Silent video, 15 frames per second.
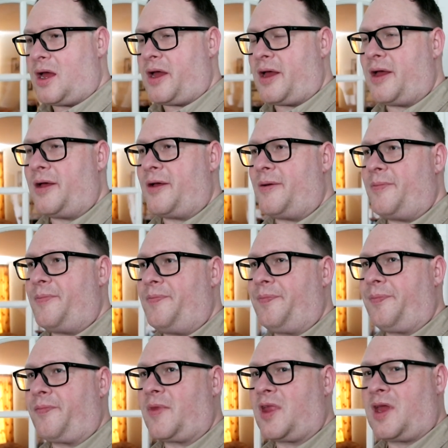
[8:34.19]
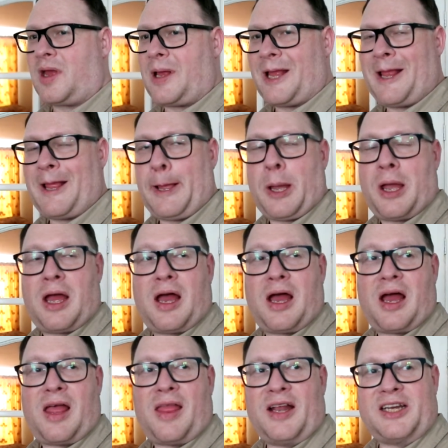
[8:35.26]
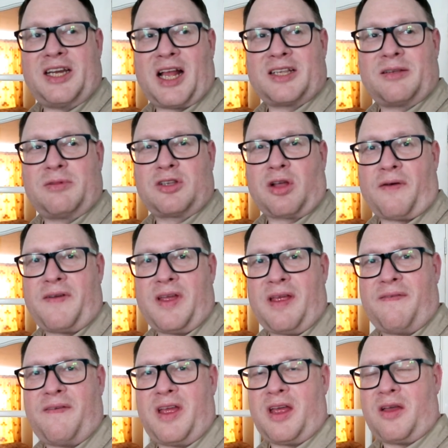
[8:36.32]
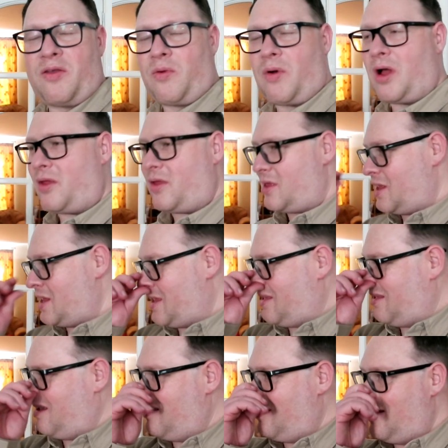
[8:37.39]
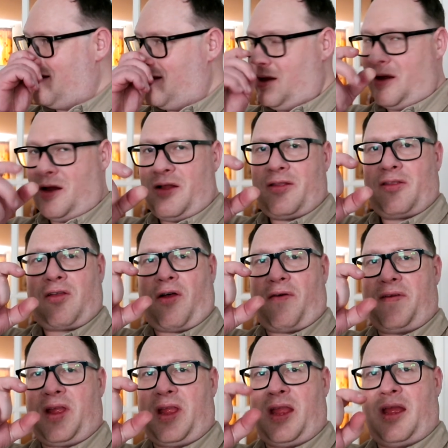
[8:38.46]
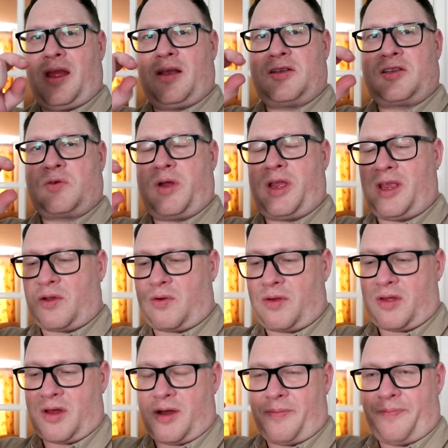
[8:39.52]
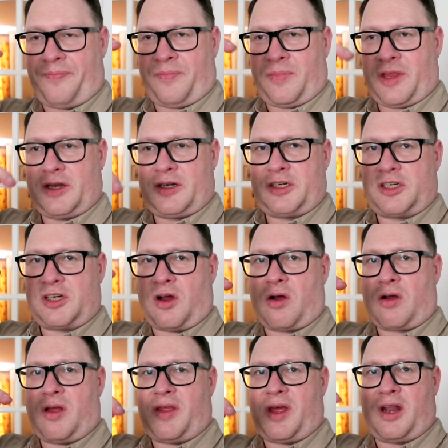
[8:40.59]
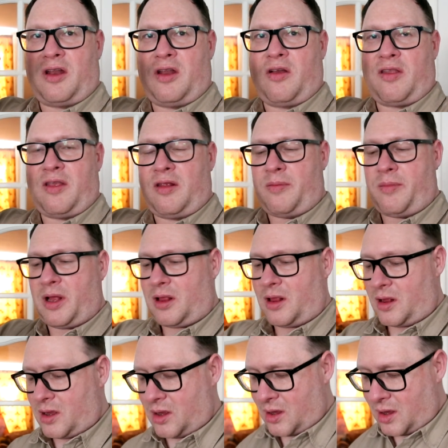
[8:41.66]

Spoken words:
Then she had some toffee fee as well, the little toffee sweets with chocolate and then a nut in the middle.